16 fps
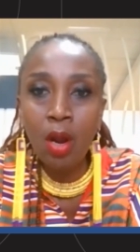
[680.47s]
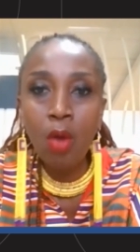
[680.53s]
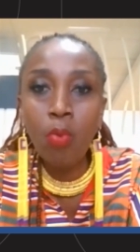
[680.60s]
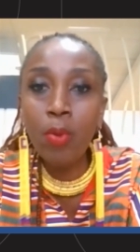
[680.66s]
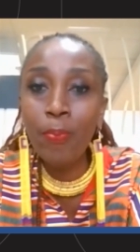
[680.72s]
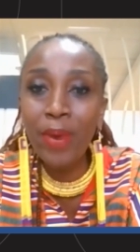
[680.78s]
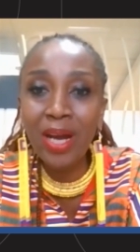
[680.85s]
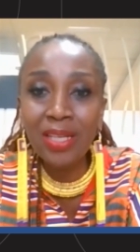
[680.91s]

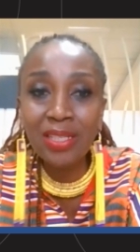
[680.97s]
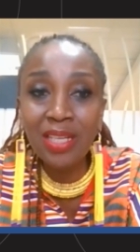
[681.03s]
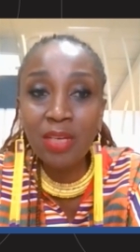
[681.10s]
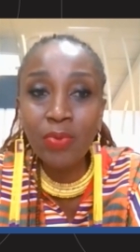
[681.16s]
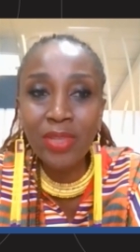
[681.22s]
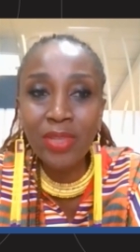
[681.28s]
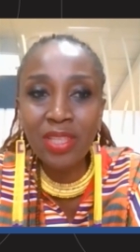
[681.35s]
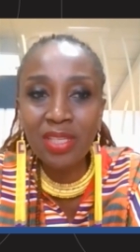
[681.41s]
We
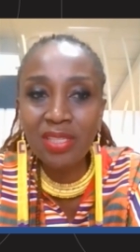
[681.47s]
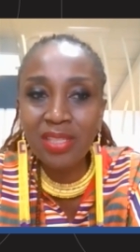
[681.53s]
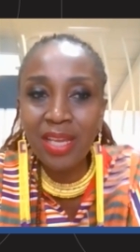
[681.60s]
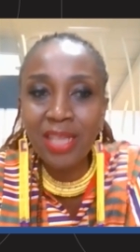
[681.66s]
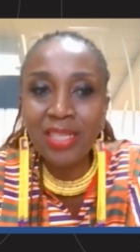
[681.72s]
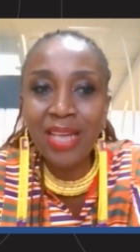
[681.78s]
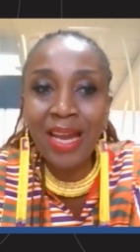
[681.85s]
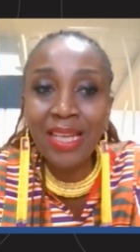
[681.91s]
partnered with the
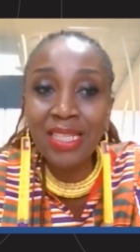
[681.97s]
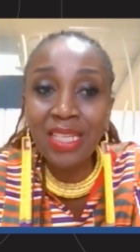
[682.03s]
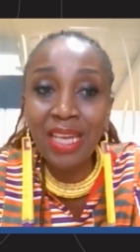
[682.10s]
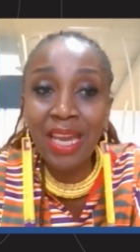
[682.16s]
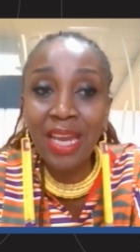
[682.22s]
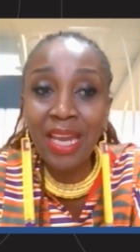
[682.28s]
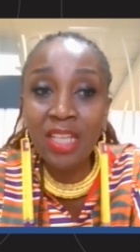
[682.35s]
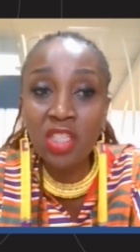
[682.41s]
state IT
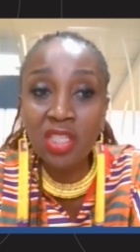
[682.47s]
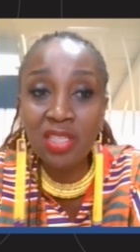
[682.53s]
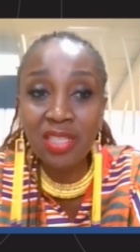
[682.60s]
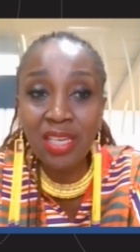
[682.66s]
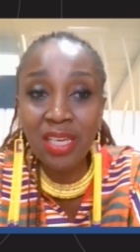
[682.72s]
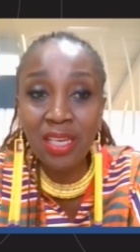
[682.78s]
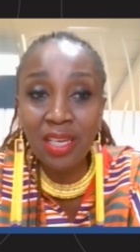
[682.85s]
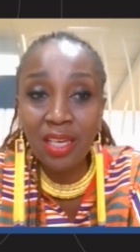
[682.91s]

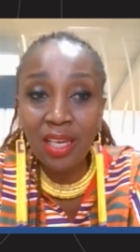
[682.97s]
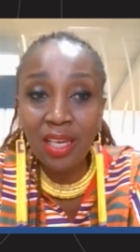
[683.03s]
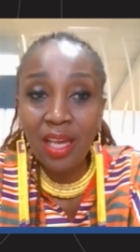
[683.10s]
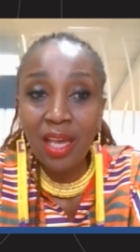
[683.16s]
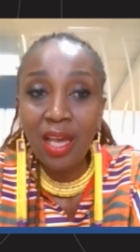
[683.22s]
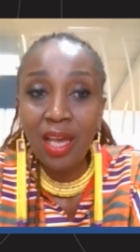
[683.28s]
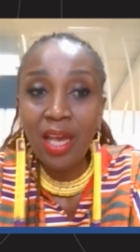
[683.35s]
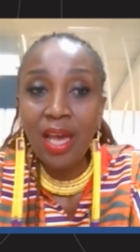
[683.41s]
agency,
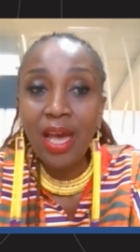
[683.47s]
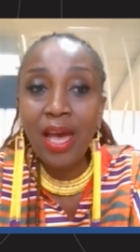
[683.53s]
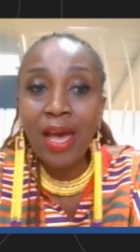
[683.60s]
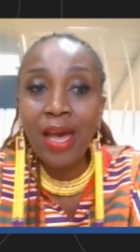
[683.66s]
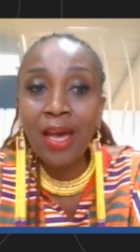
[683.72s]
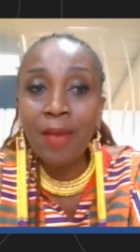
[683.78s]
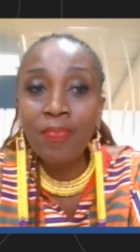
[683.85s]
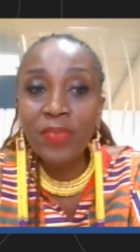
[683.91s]

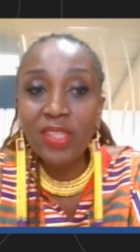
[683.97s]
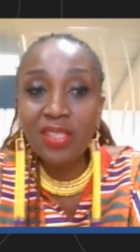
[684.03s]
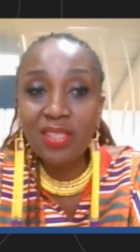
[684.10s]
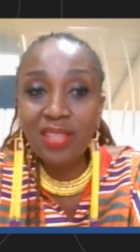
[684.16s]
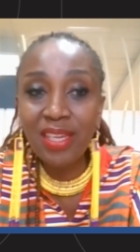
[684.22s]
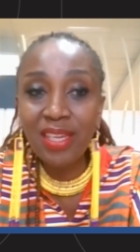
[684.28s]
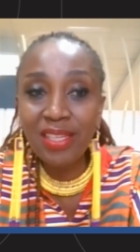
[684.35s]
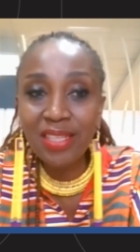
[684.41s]

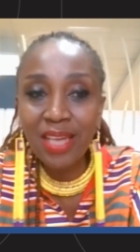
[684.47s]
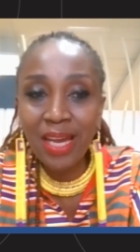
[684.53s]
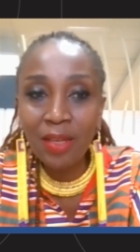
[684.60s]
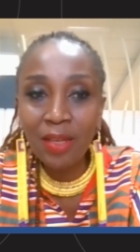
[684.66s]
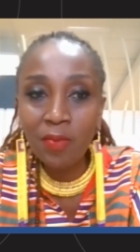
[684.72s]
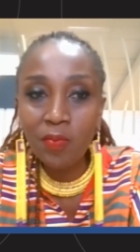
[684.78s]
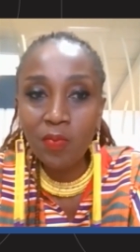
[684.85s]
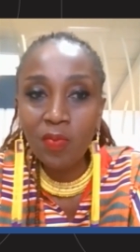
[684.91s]
CETA,
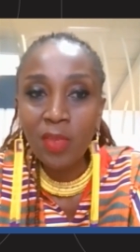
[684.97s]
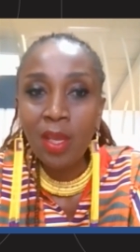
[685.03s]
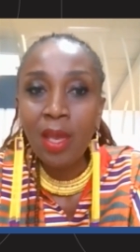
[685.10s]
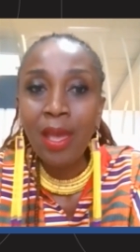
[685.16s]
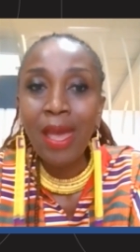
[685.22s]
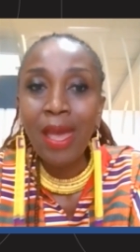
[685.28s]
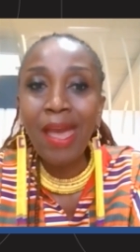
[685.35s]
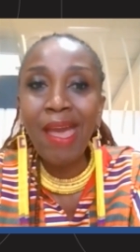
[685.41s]

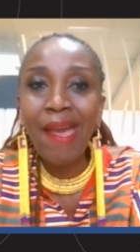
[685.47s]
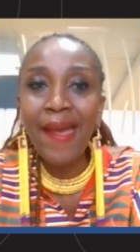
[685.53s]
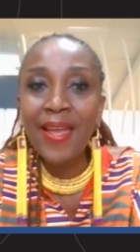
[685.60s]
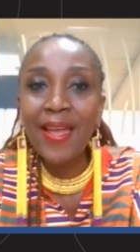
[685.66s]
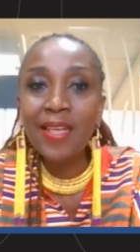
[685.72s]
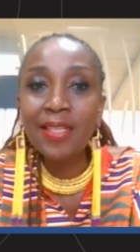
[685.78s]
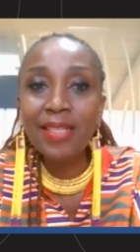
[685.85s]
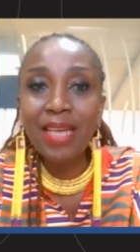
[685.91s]

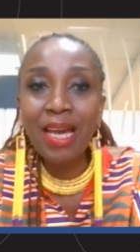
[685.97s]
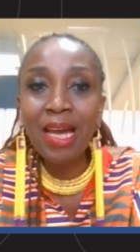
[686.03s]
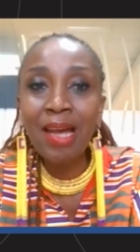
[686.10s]
and